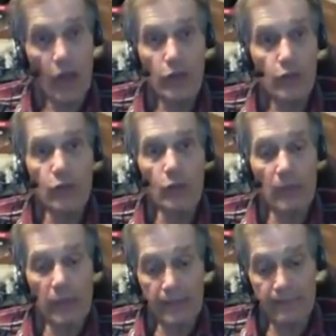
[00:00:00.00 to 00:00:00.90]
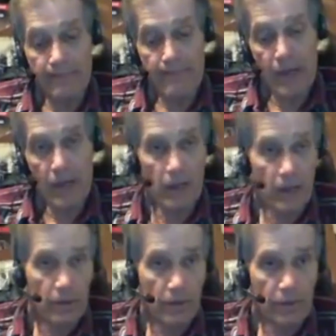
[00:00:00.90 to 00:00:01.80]
use on mine.
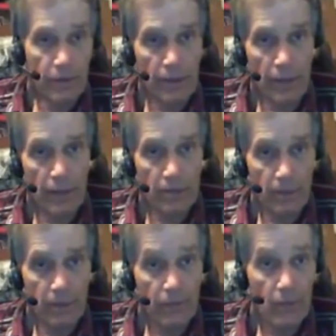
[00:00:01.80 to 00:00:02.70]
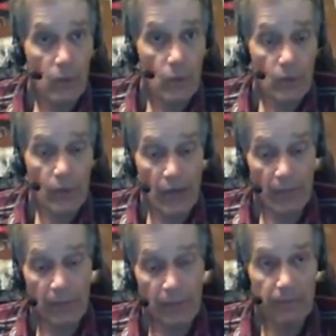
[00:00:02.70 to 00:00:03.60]
I use a 3/8 by 3/4
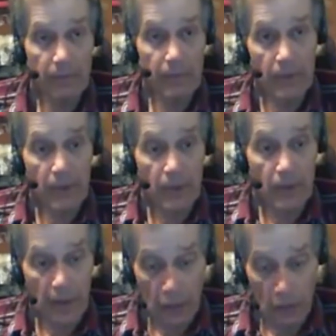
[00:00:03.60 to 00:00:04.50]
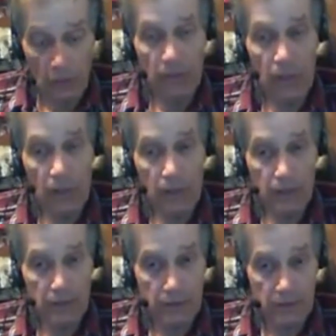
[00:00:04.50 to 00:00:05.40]
rabbit. I glue my
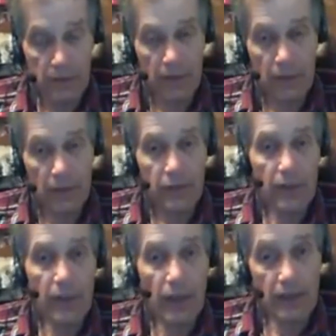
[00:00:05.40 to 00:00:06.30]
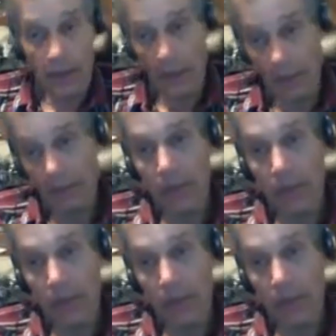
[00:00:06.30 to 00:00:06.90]
boxes. I staple